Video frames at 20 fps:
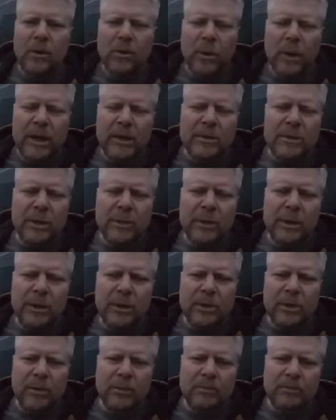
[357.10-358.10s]
What else can we
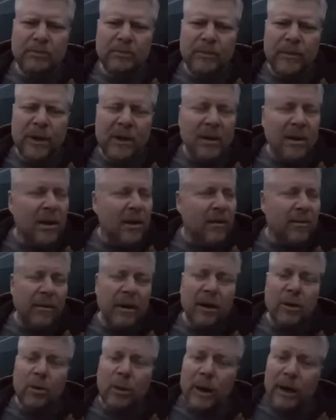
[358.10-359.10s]
do?
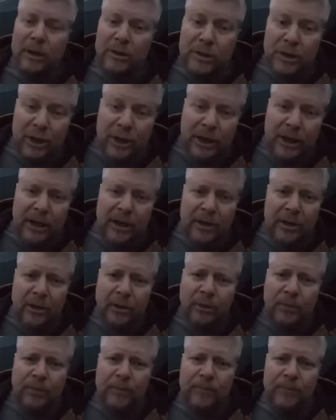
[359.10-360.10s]
Fuck, what else you gonna
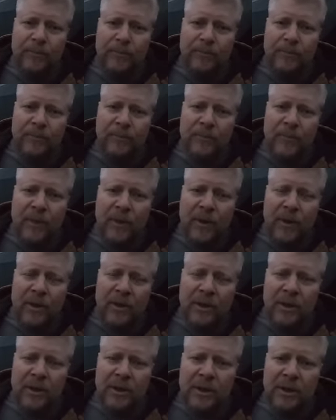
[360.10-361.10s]
do?
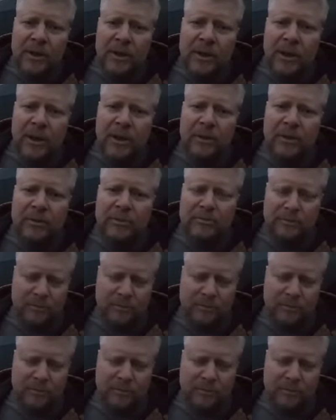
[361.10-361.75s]
You know,